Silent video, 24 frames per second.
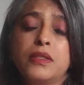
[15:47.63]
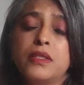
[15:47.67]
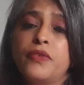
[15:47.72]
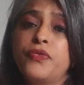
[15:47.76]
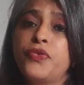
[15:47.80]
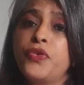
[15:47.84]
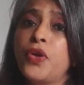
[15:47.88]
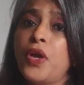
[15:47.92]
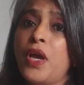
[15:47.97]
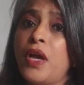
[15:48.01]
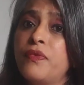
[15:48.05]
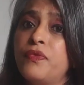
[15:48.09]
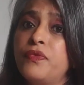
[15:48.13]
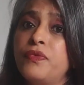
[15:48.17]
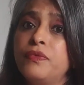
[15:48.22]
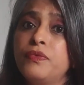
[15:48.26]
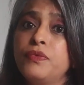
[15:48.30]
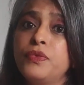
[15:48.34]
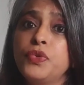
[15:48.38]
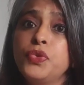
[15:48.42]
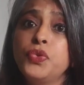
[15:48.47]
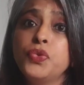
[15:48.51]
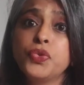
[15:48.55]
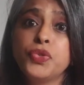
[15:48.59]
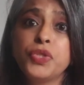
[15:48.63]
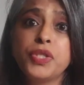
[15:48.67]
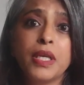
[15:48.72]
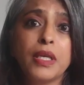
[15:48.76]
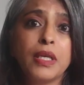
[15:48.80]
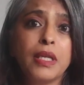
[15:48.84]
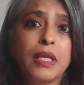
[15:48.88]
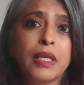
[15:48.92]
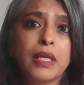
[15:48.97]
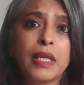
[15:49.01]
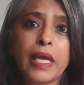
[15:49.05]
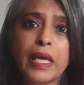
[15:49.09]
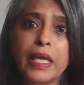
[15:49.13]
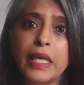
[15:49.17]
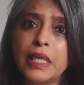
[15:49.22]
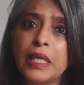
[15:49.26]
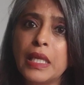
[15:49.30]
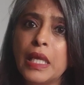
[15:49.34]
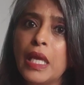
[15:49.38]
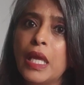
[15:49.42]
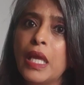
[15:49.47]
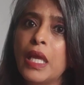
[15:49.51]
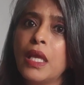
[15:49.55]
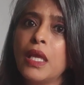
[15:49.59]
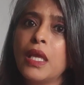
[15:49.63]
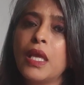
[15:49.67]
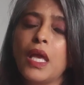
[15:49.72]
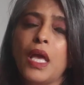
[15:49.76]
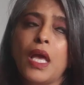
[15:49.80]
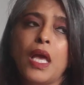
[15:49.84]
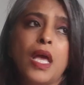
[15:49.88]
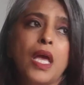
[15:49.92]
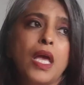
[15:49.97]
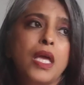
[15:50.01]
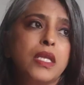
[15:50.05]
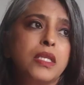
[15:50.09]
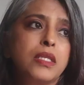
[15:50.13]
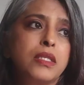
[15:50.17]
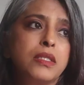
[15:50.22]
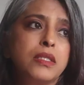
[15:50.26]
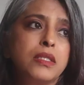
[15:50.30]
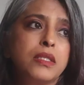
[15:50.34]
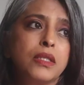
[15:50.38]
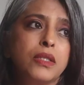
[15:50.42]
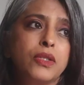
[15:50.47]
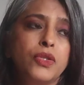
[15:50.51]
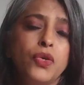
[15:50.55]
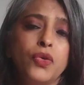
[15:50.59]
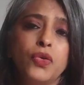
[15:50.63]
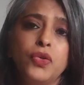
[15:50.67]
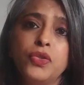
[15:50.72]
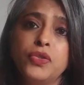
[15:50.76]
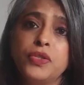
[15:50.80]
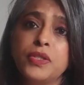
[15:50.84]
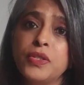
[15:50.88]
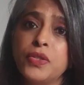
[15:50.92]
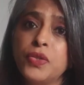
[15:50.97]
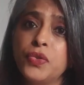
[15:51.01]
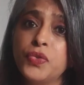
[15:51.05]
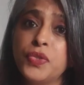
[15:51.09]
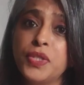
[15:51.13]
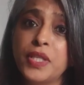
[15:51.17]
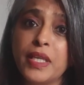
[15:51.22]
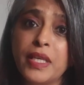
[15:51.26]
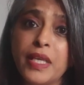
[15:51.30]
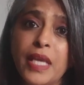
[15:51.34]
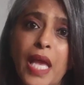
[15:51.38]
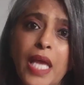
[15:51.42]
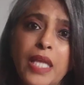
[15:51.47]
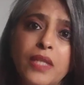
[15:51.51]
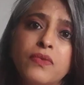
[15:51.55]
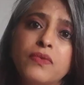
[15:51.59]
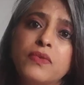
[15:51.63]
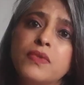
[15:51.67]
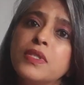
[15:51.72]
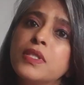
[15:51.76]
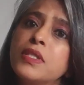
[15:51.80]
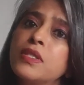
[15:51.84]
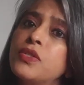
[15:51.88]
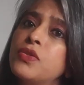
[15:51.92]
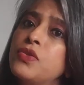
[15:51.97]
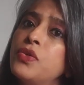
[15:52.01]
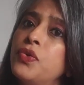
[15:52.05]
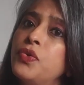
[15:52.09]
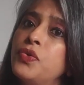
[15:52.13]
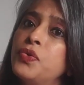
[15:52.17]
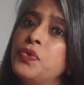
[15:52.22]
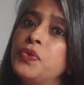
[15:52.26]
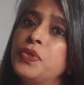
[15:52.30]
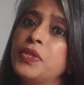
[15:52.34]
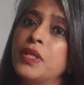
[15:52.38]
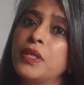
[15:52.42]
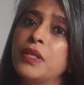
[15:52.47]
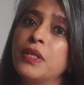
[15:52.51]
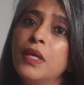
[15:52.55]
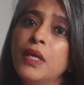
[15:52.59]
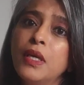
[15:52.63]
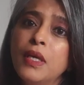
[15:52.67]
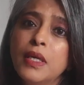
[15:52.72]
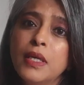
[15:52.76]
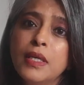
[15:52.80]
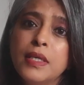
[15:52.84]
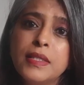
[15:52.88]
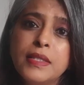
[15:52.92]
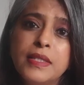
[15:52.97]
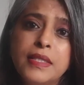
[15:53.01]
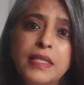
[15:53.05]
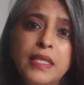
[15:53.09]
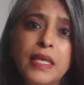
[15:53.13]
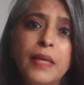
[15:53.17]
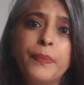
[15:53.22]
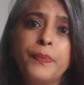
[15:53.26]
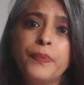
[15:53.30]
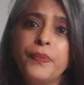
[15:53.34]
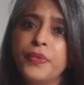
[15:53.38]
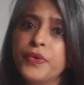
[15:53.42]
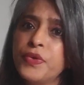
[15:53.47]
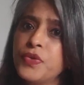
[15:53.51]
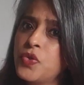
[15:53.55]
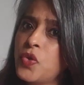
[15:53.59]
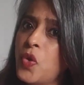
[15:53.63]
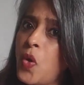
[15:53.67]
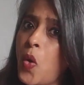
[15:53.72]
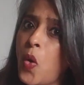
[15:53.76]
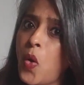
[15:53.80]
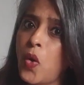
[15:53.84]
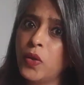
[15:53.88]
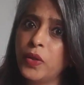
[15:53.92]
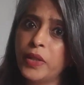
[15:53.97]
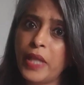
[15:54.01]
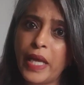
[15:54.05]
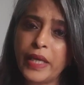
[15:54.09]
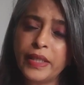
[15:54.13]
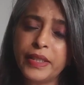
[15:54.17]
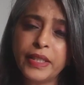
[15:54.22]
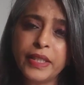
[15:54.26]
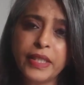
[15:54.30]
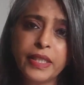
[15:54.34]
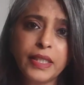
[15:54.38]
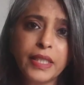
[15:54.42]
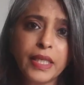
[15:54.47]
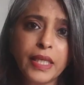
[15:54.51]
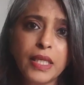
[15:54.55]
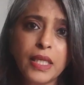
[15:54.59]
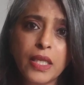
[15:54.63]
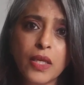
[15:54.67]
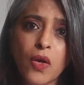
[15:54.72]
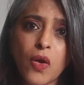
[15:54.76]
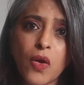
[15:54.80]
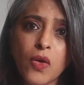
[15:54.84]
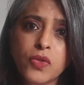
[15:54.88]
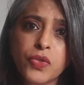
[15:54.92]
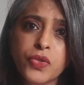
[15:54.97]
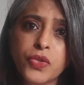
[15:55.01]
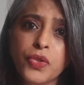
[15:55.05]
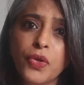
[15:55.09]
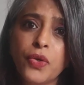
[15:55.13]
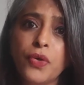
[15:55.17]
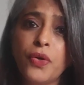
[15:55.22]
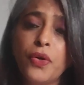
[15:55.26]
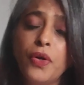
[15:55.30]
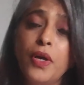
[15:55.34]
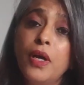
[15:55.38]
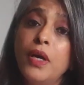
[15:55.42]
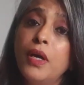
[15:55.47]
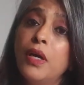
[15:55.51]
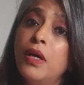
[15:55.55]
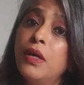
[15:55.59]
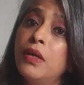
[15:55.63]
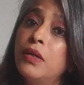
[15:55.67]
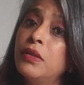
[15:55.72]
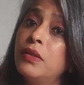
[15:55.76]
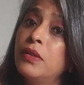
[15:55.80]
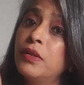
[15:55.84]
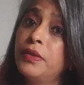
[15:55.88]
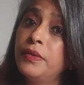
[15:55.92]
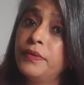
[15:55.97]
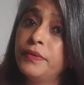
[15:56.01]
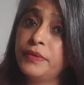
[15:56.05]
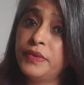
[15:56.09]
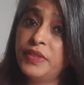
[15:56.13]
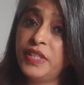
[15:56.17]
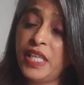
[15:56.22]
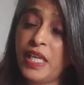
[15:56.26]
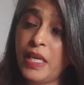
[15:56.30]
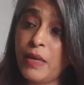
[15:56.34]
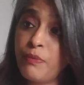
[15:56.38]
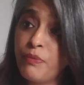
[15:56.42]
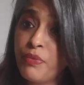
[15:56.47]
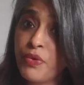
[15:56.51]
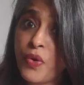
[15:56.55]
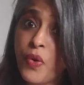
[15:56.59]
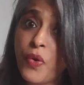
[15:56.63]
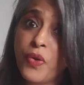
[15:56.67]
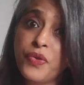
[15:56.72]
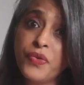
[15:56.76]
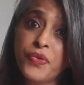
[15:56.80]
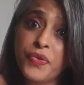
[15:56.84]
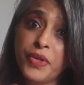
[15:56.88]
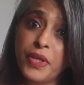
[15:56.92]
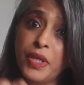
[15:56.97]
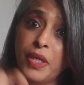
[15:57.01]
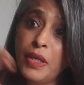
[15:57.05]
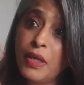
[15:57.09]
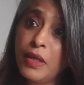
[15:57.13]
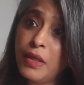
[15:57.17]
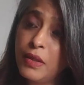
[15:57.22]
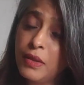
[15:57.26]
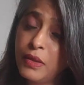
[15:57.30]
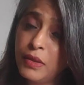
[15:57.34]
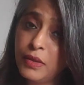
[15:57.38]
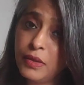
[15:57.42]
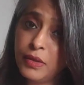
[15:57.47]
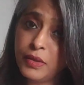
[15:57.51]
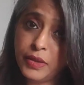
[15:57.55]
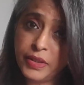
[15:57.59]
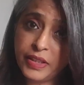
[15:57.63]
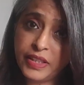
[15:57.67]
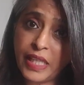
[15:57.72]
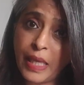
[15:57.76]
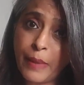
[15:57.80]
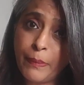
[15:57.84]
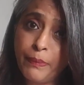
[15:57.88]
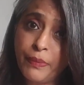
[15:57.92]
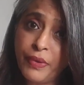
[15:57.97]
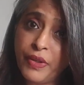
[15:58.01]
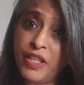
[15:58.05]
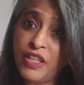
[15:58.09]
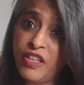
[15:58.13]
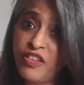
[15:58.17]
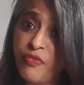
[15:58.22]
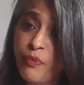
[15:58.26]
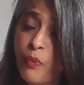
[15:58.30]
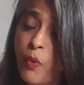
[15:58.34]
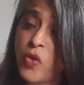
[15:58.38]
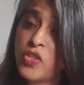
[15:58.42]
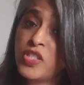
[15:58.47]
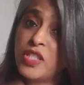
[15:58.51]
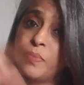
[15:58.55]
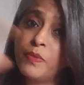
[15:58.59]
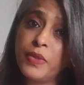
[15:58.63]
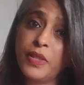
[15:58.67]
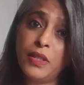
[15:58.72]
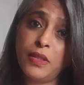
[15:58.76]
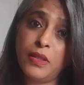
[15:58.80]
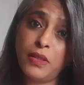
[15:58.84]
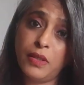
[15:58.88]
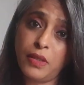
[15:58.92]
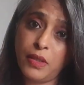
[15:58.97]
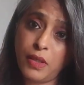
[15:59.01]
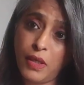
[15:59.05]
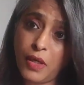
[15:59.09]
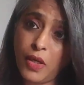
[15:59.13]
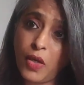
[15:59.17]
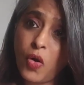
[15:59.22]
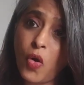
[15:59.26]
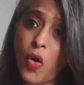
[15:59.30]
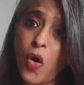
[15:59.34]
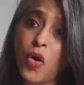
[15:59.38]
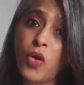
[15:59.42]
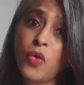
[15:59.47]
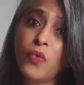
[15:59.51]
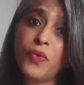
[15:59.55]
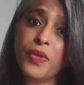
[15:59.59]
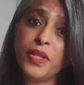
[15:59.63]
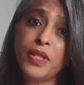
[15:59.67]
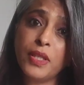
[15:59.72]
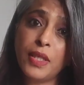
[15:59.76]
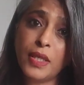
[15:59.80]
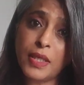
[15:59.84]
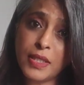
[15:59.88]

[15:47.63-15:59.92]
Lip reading: If you have using lining, and you're using canvas, you're using zip, so all that detailing also. The embroidery sample if possible along with